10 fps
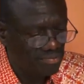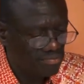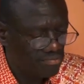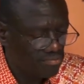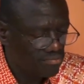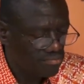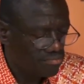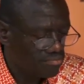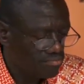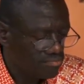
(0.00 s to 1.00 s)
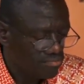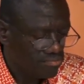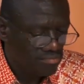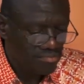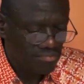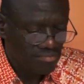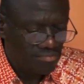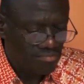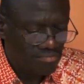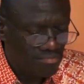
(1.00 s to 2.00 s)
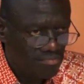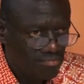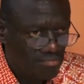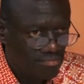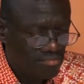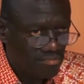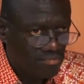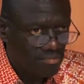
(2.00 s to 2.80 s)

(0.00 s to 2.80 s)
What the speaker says: [no speech]